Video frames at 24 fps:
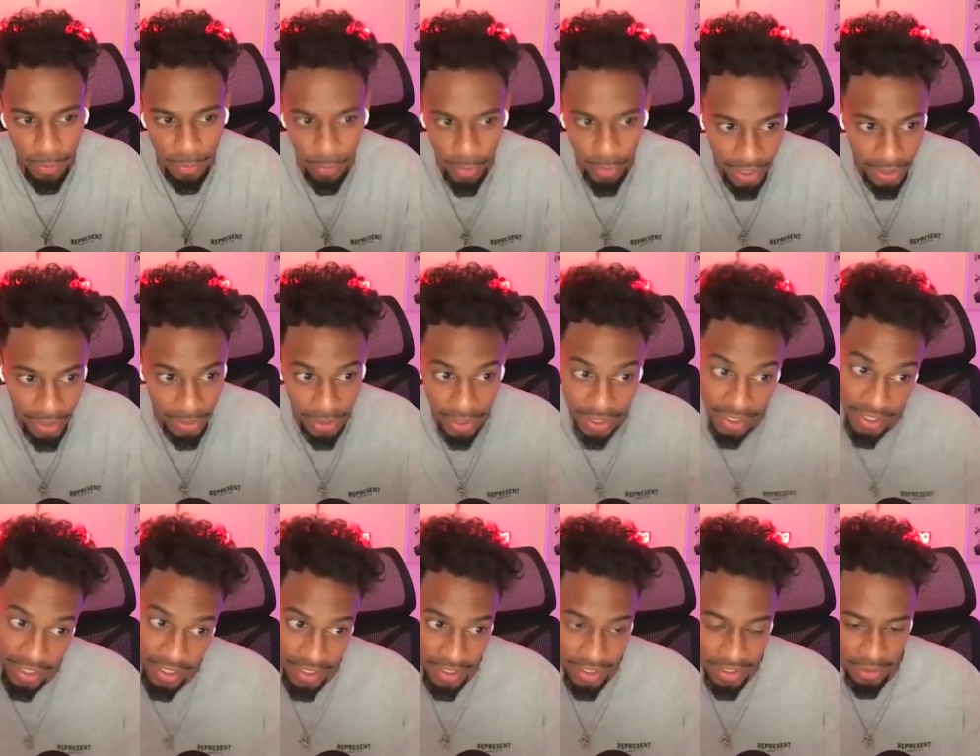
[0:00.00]
when I
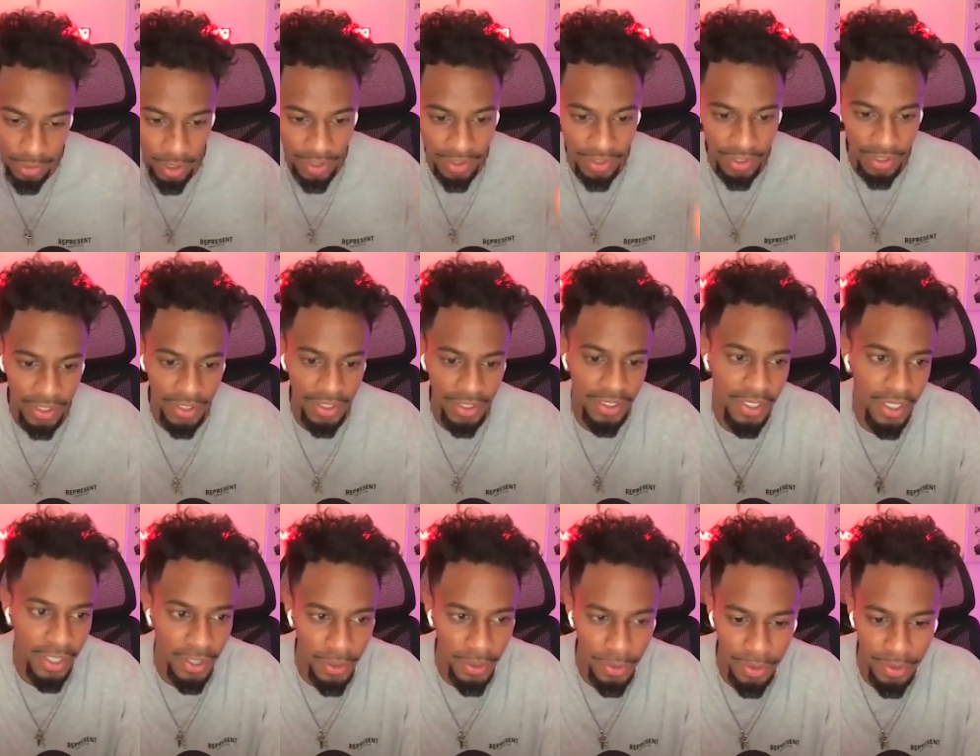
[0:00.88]
did transition to
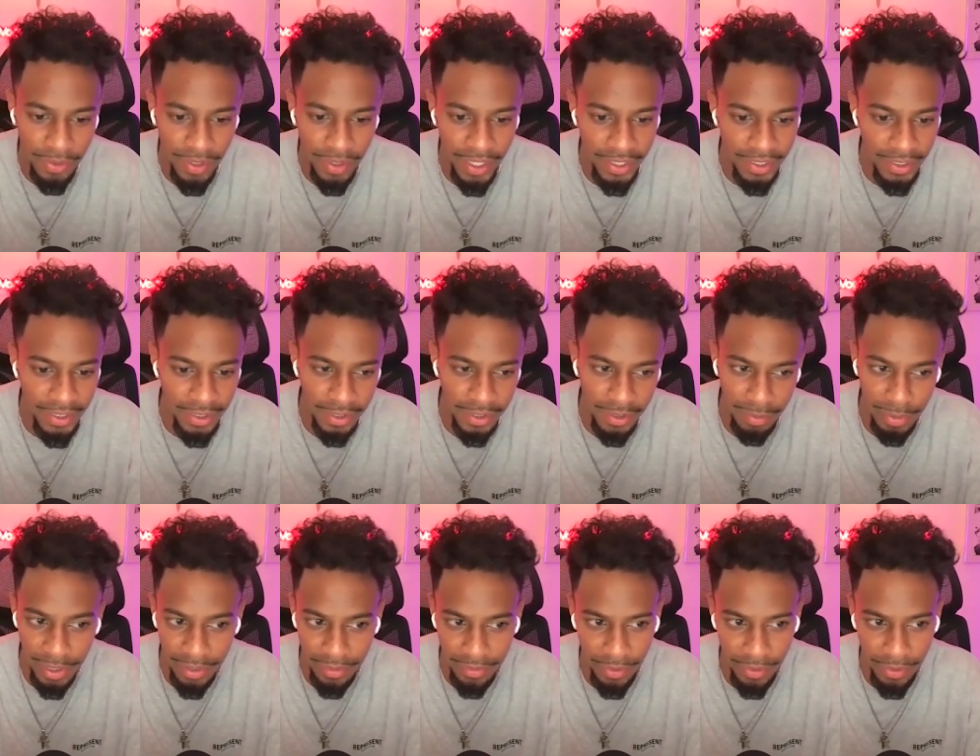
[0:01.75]
like OnlyFans,
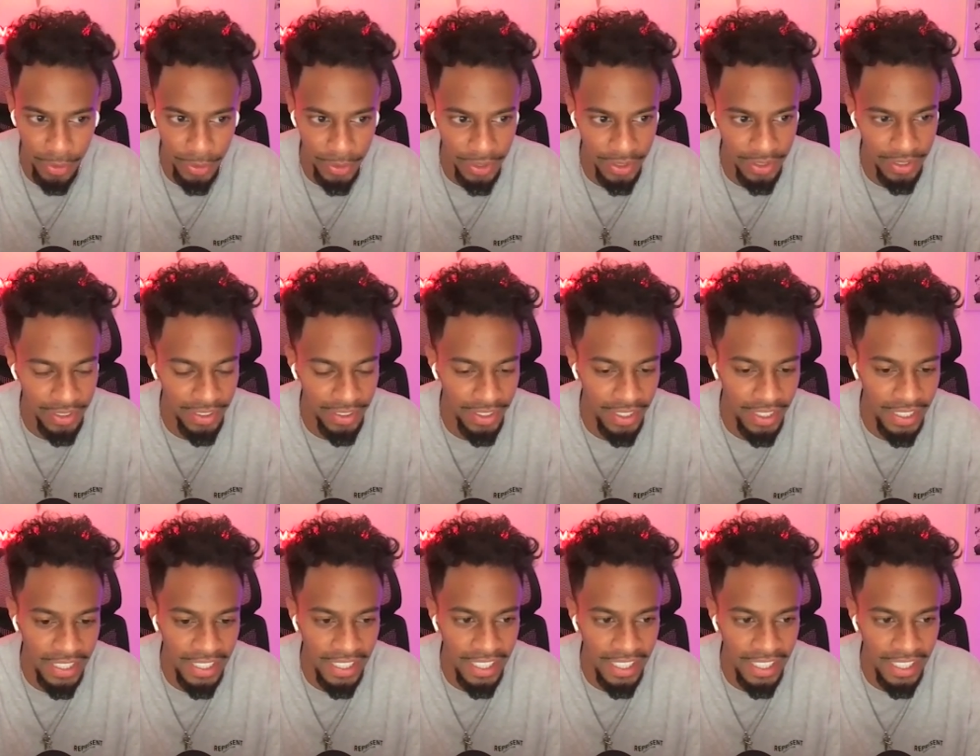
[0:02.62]
split focus.